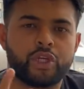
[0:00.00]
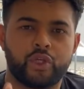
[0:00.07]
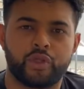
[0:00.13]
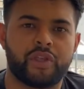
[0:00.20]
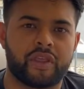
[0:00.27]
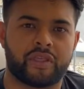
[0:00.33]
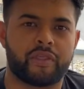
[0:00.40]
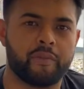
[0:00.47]
do
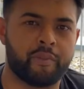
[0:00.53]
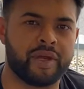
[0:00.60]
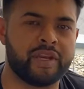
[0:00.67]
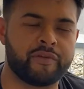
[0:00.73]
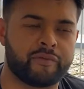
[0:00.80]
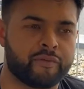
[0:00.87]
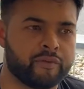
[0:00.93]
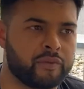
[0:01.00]

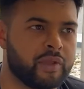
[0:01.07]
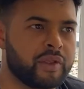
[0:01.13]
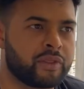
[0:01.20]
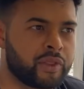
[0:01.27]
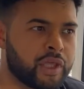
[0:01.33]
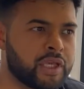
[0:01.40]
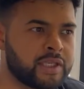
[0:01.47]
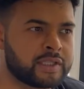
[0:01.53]
the
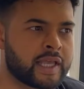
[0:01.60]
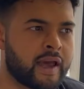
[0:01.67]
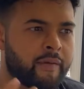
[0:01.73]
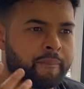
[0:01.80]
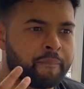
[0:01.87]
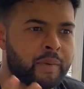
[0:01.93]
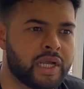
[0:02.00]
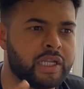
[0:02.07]
things that
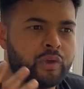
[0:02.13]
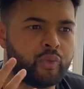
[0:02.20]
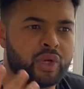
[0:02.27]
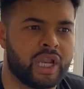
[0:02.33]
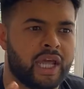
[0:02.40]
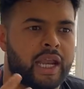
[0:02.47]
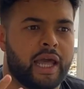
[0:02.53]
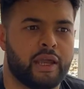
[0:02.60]
money will
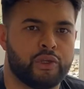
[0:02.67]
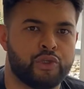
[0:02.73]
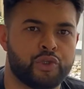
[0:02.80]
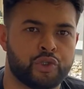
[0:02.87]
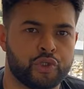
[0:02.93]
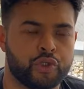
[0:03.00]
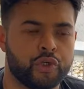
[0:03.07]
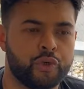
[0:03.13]
allow you
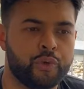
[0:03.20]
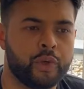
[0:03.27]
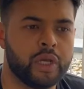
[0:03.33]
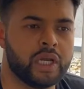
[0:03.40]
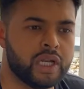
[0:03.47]
to do.